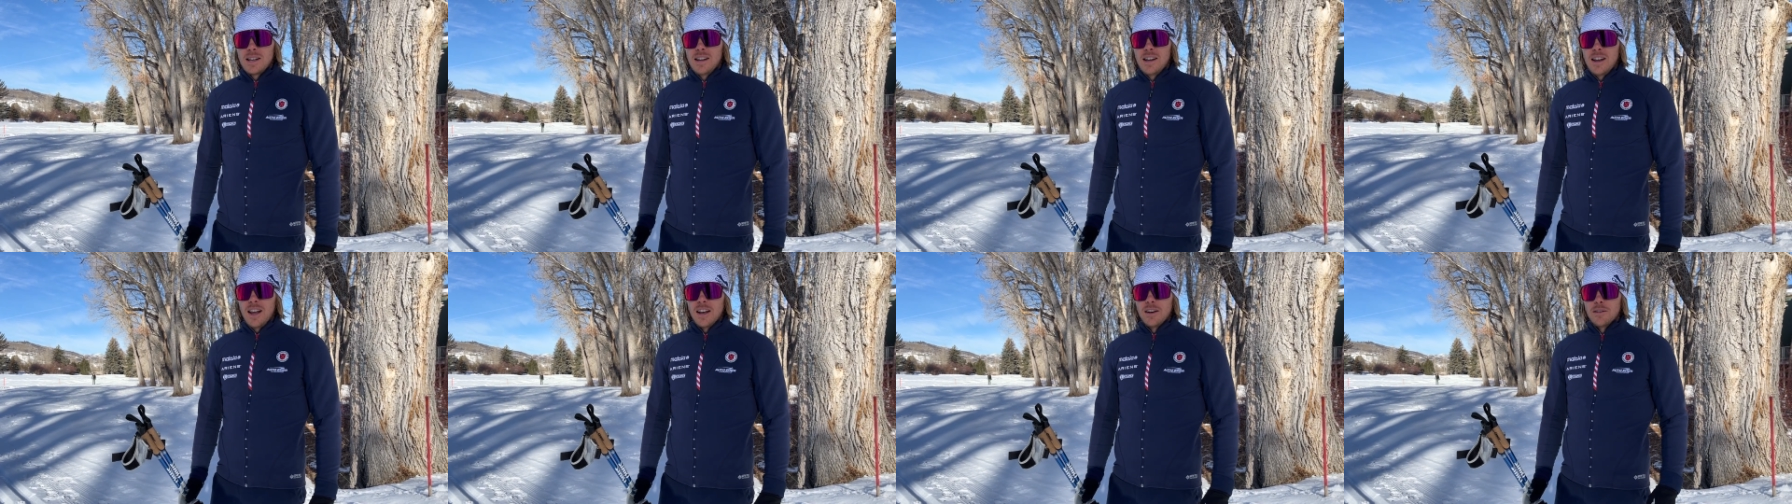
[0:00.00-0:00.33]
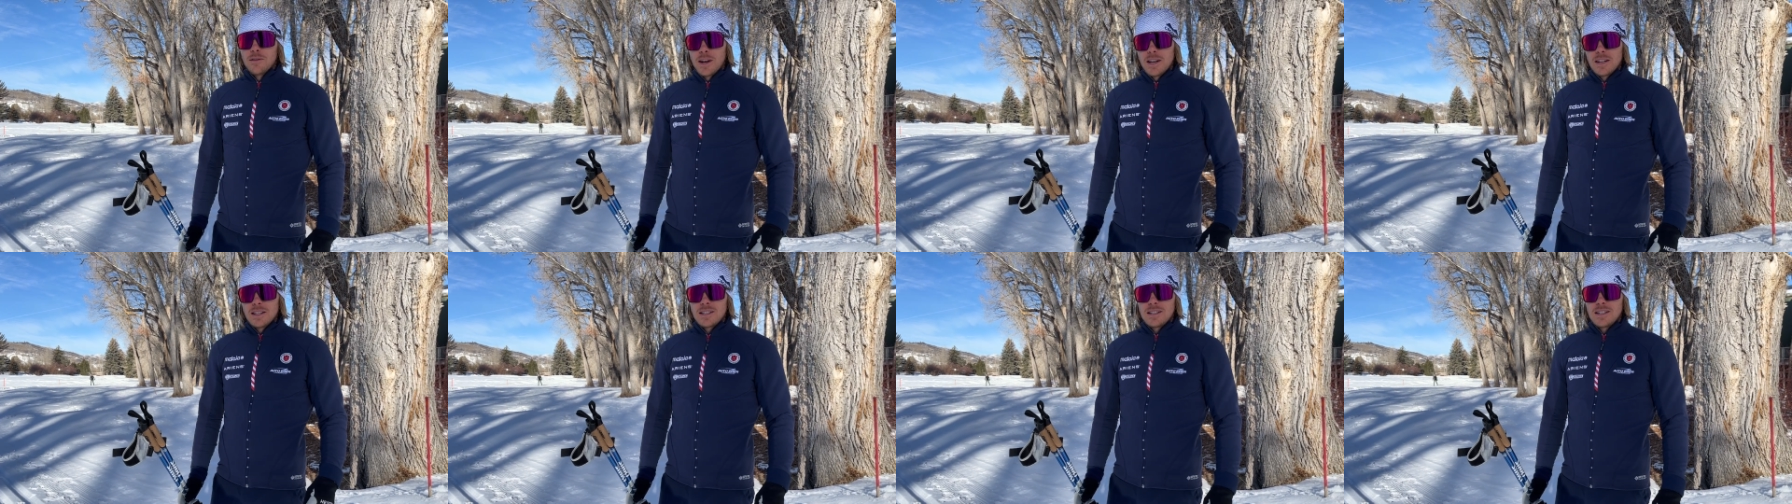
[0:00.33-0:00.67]
and
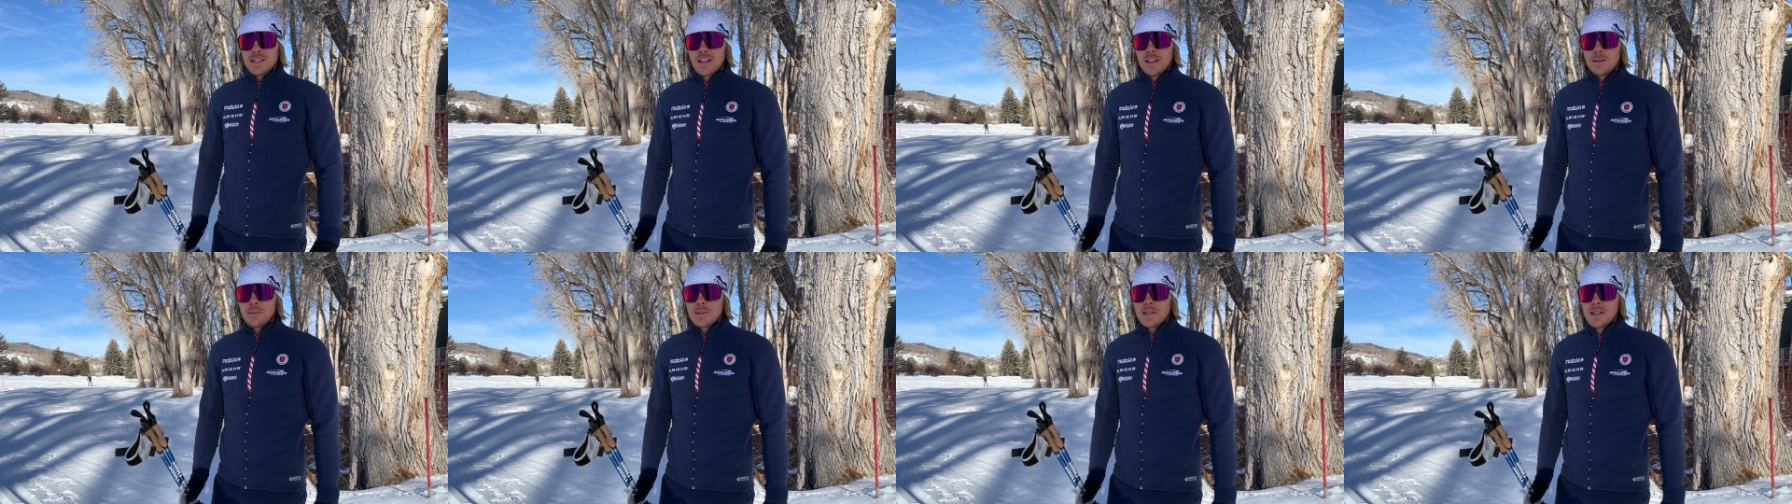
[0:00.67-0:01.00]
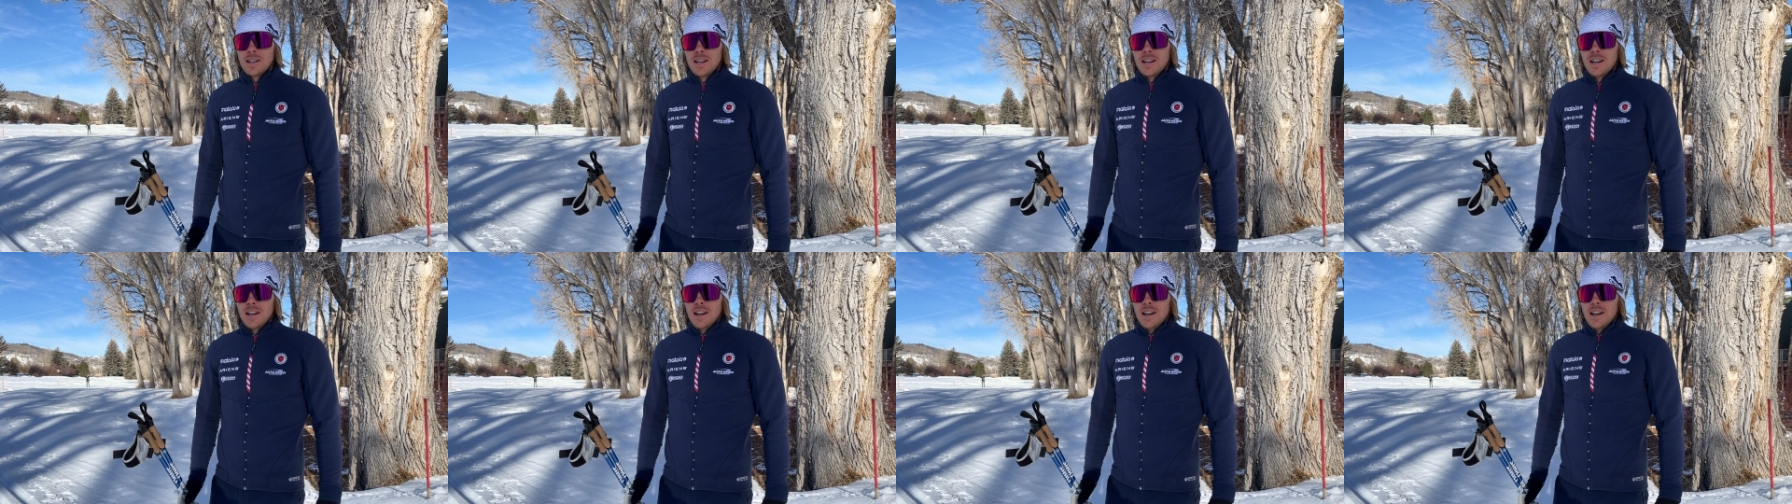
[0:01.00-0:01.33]
race tips
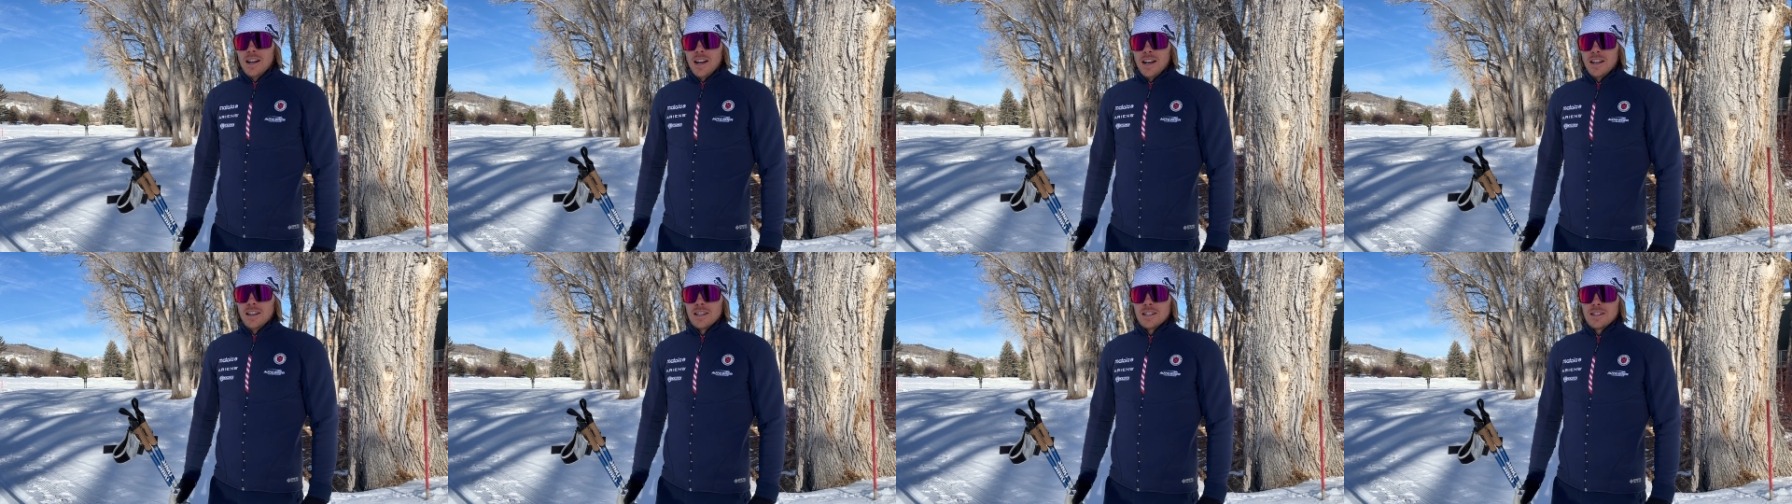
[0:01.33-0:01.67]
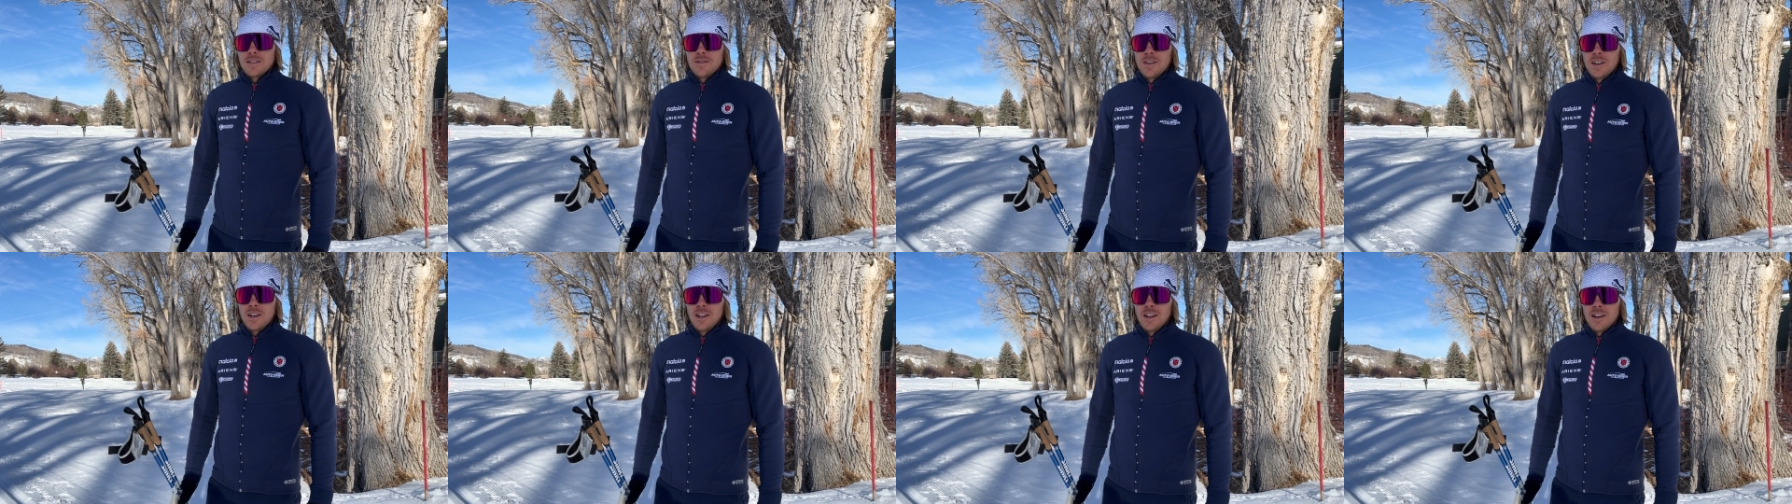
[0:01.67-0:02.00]
in this
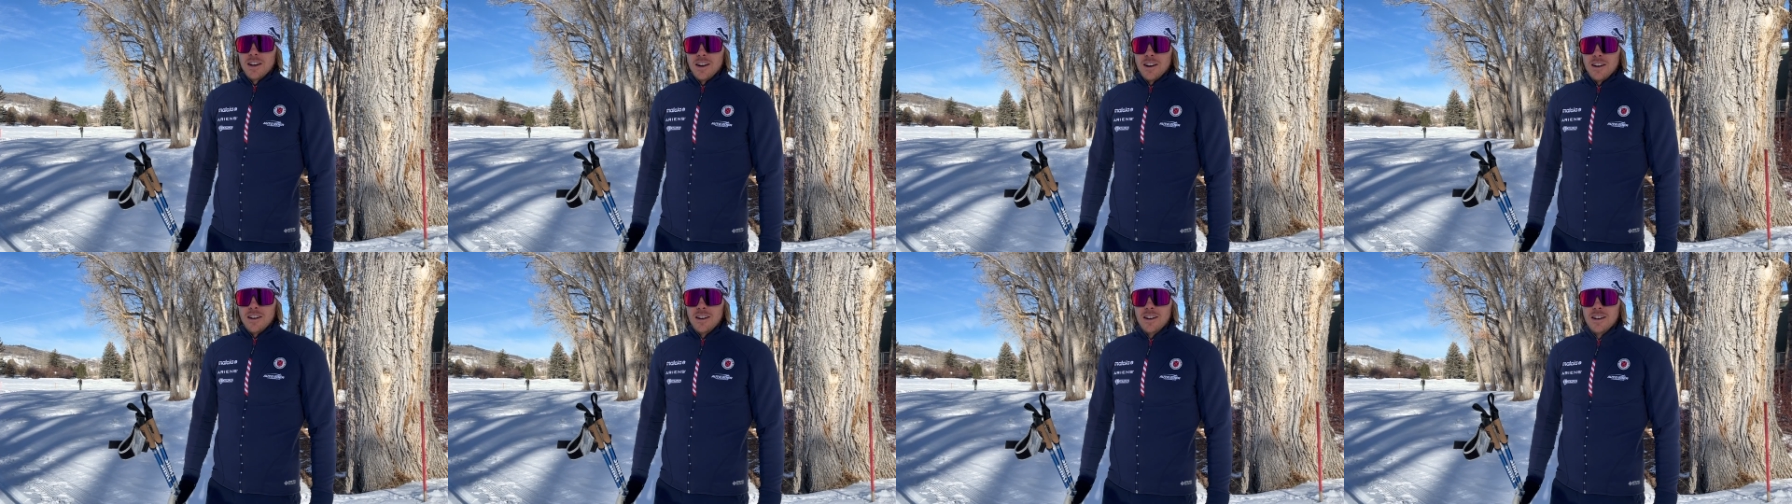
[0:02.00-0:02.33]
video.